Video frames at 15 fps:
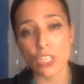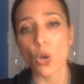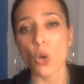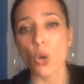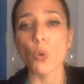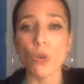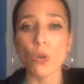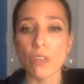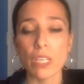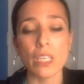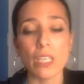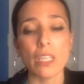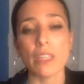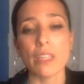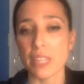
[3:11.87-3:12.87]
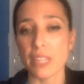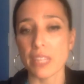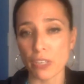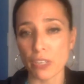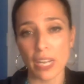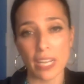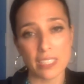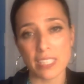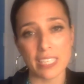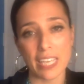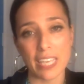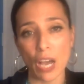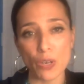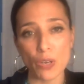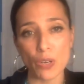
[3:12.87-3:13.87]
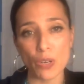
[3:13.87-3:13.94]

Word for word: who worry that their next encounter